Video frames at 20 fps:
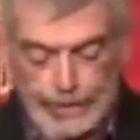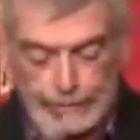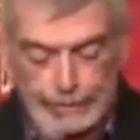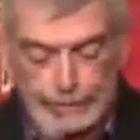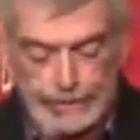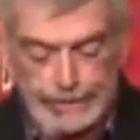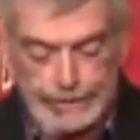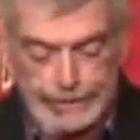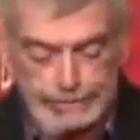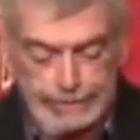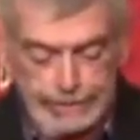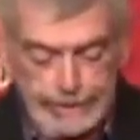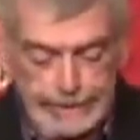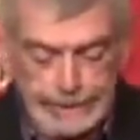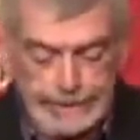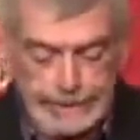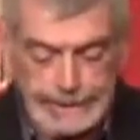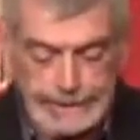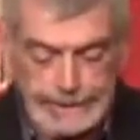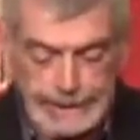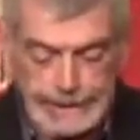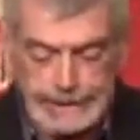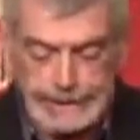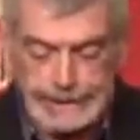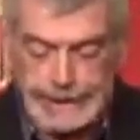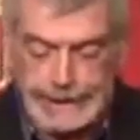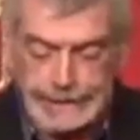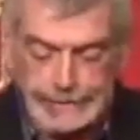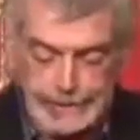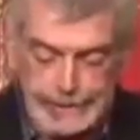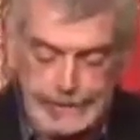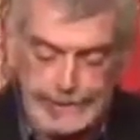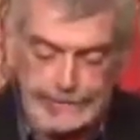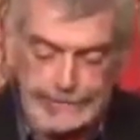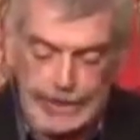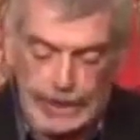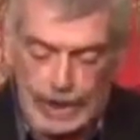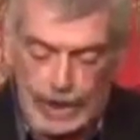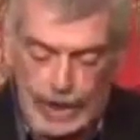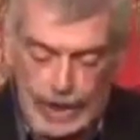if we're depleted in the energy of
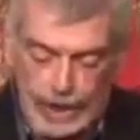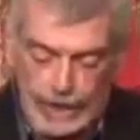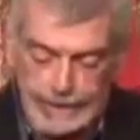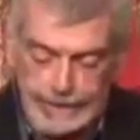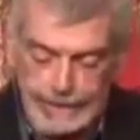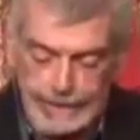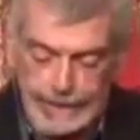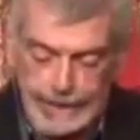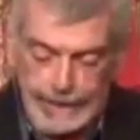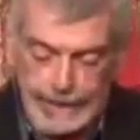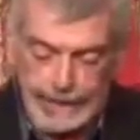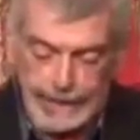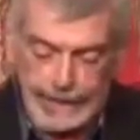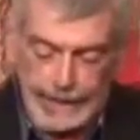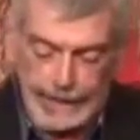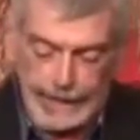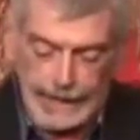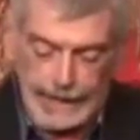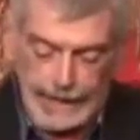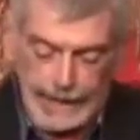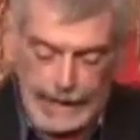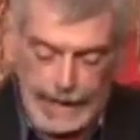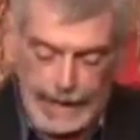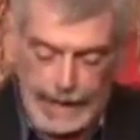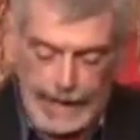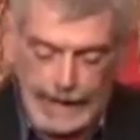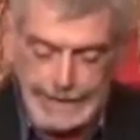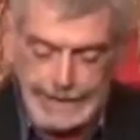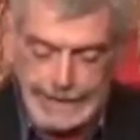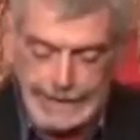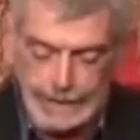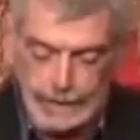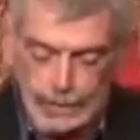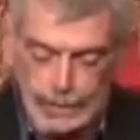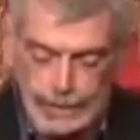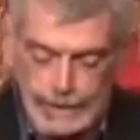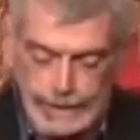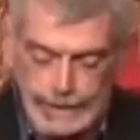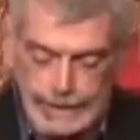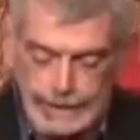the heart, I think
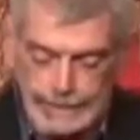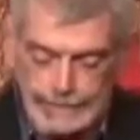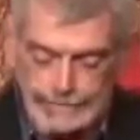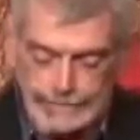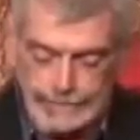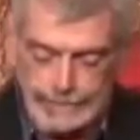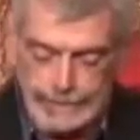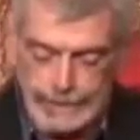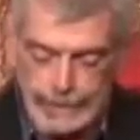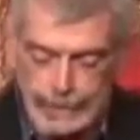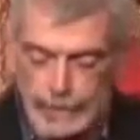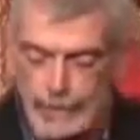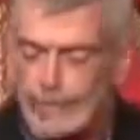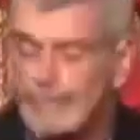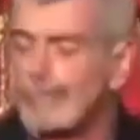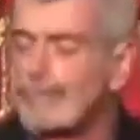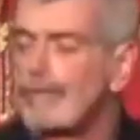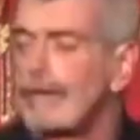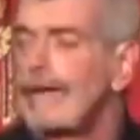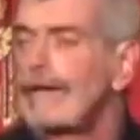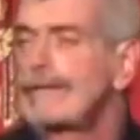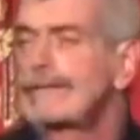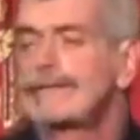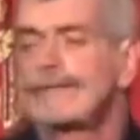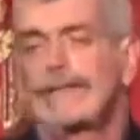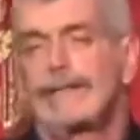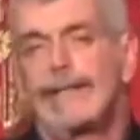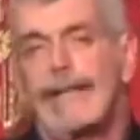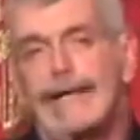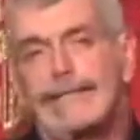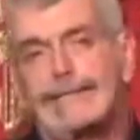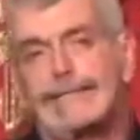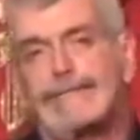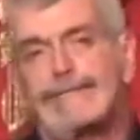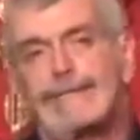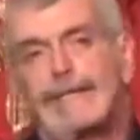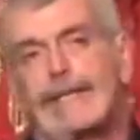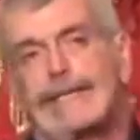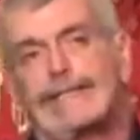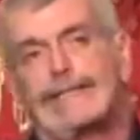we, we're prey to lots of
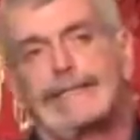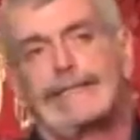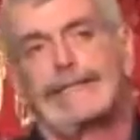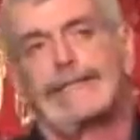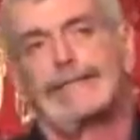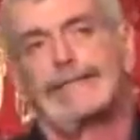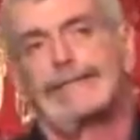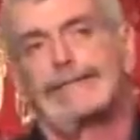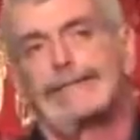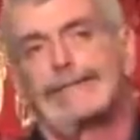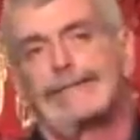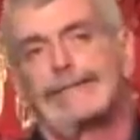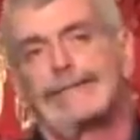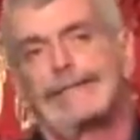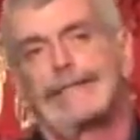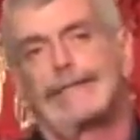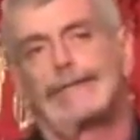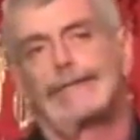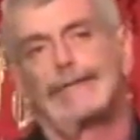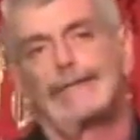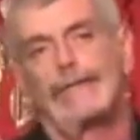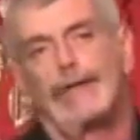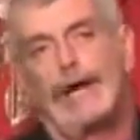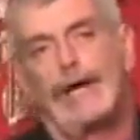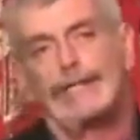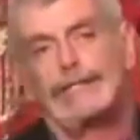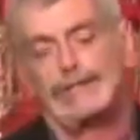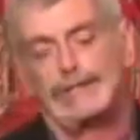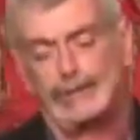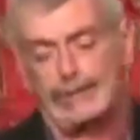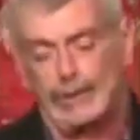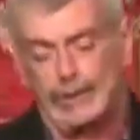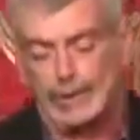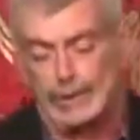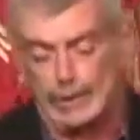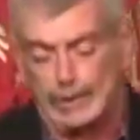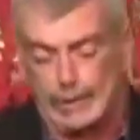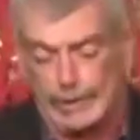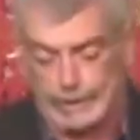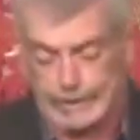things that are, that are not so
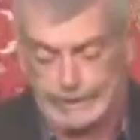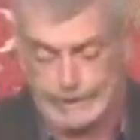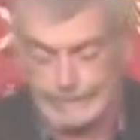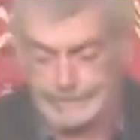good.